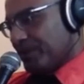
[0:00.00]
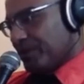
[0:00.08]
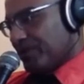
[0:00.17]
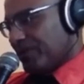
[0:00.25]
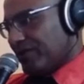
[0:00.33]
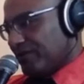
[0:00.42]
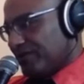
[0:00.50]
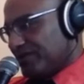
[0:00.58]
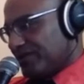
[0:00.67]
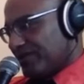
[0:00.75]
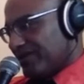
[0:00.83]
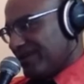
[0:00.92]
short human
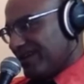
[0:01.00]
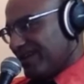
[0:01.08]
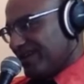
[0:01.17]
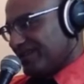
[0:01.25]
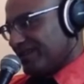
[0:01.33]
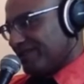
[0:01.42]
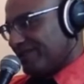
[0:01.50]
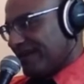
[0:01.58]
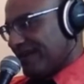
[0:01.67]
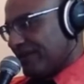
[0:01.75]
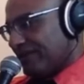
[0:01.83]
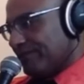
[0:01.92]
started to yell as a
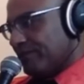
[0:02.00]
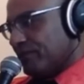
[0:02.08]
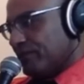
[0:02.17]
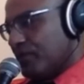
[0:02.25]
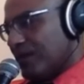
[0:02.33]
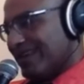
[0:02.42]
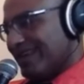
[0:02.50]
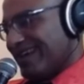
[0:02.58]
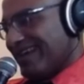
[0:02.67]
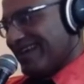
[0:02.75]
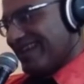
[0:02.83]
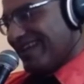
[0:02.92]
fiery blue-white
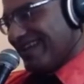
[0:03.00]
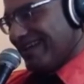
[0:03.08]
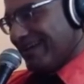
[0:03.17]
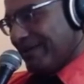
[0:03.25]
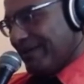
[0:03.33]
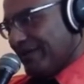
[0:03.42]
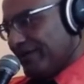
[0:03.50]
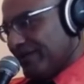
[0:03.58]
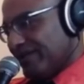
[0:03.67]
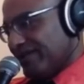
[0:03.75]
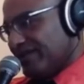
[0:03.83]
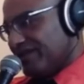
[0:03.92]
light appeared
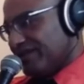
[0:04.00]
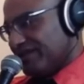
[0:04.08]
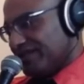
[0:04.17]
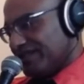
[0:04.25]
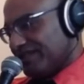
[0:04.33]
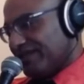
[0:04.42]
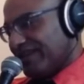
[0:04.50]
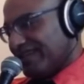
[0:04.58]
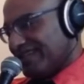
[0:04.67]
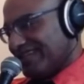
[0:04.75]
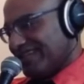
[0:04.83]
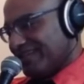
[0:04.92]
in the dimness of the
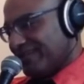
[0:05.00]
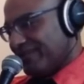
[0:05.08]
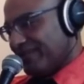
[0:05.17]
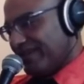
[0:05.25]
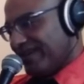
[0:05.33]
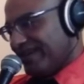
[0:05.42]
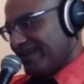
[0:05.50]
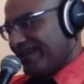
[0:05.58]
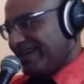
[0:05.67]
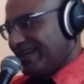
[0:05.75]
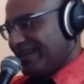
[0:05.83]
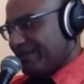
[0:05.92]
cantina.
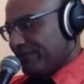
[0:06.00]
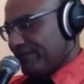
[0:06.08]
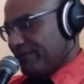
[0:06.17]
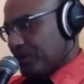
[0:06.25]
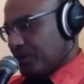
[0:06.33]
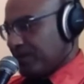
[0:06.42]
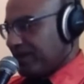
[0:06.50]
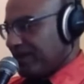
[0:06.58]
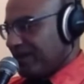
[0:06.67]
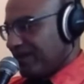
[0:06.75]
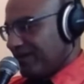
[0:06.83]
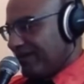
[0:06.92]
He never finished the
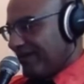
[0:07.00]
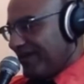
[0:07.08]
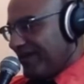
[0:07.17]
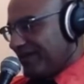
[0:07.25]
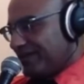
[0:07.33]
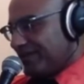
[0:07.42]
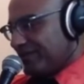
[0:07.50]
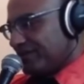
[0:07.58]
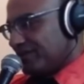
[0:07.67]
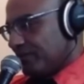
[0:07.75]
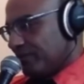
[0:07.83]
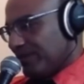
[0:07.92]
yell. It turned
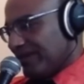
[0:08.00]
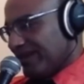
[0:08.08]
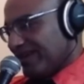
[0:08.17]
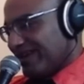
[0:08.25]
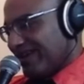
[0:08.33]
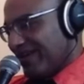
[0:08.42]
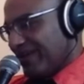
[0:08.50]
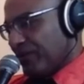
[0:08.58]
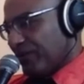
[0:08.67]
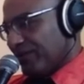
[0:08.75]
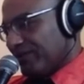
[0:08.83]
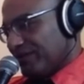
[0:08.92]
into a blink.
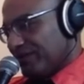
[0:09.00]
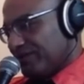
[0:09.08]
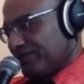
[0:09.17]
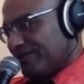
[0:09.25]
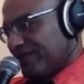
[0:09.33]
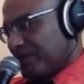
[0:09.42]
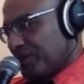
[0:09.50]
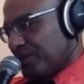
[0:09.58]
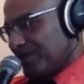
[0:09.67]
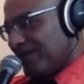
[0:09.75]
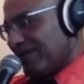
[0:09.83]
When the blink was finished,